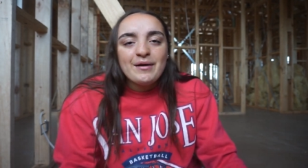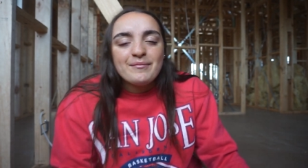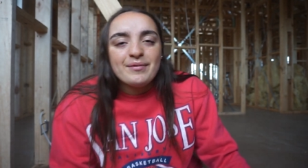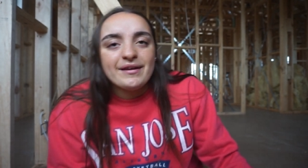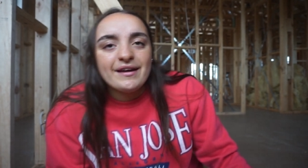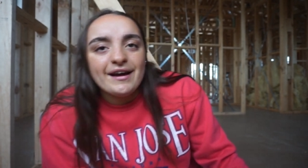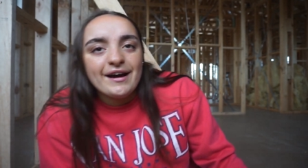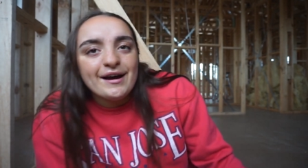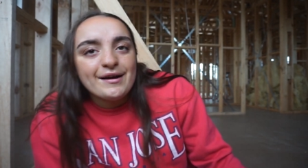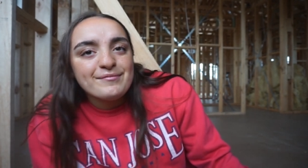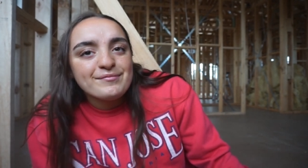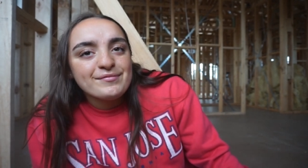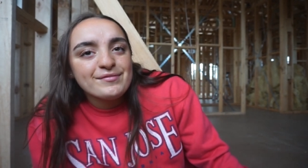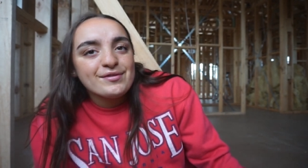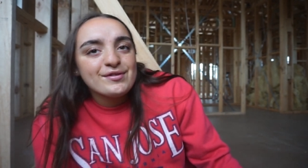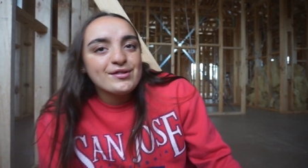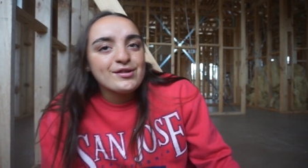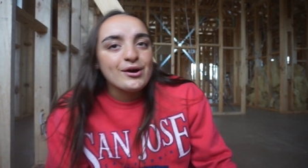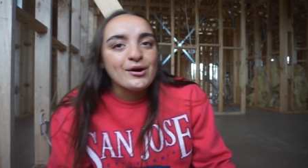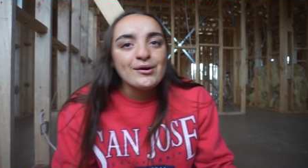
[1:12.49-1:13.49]
But yeah,
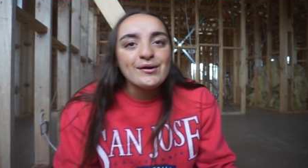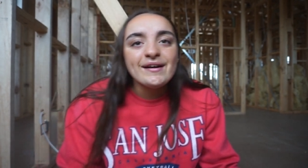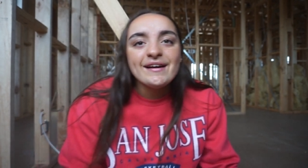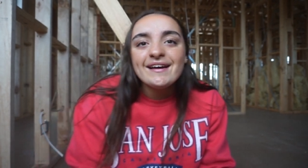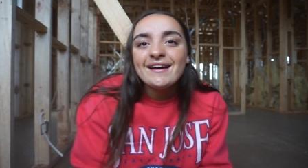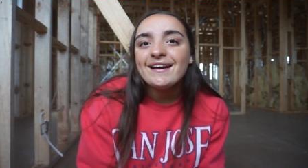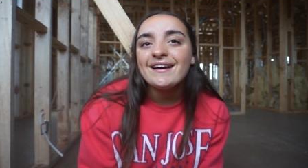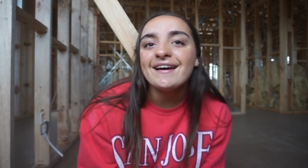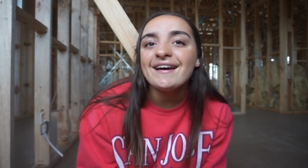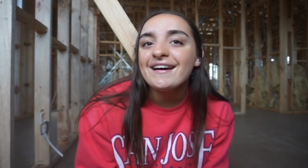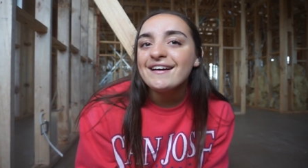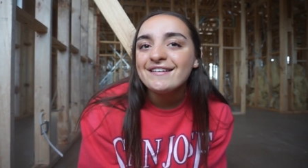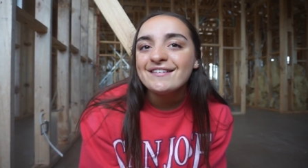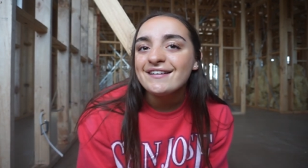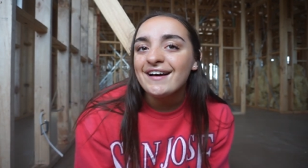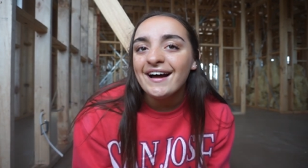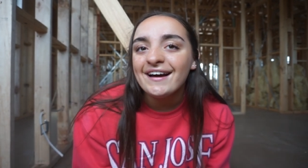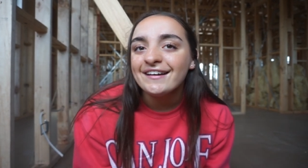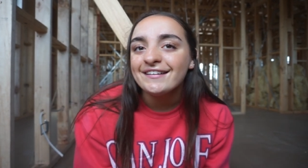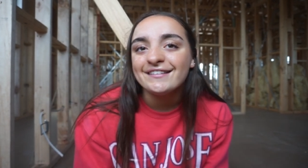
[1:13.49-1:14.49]
I'm so
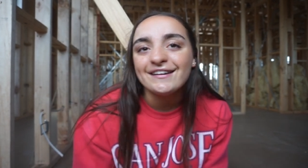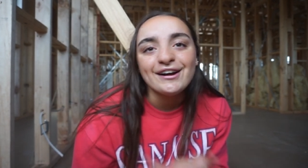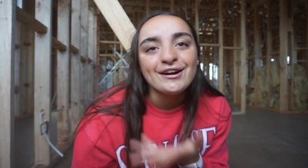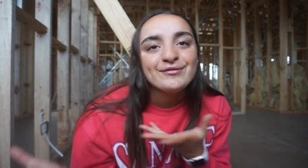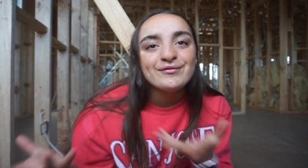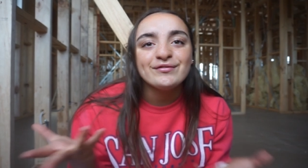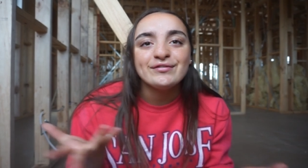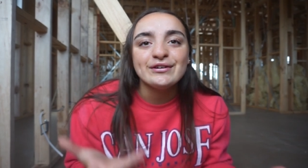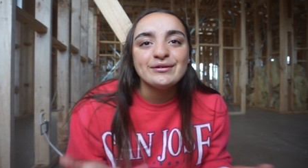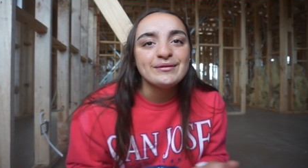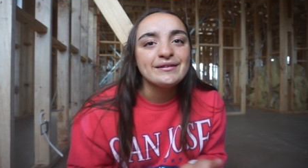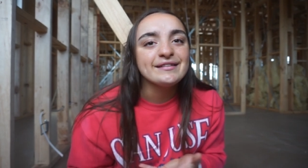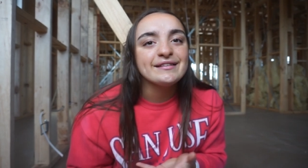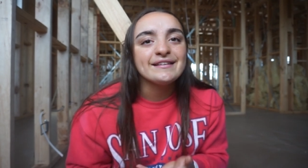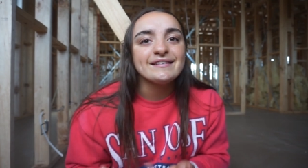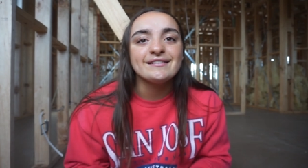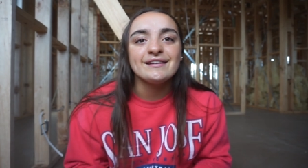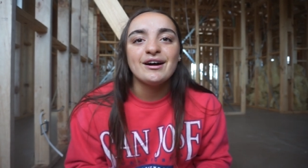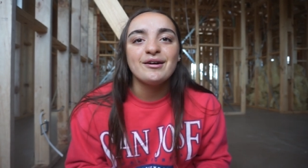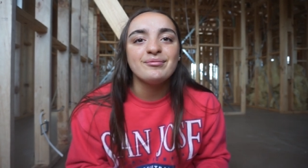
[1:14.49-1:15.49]
excited that I'm filming
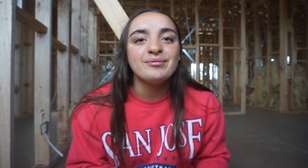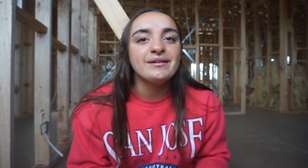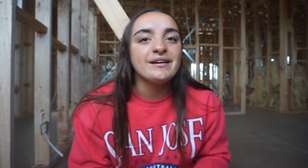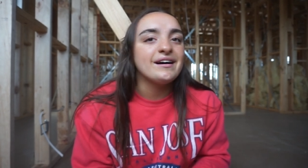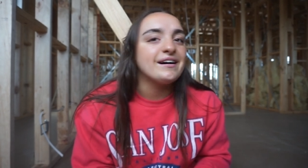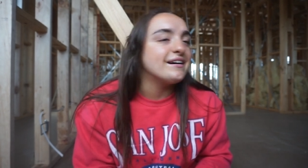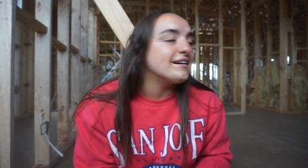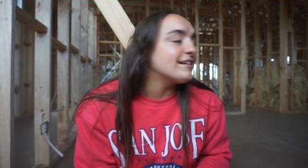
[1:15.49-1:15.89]
this up here.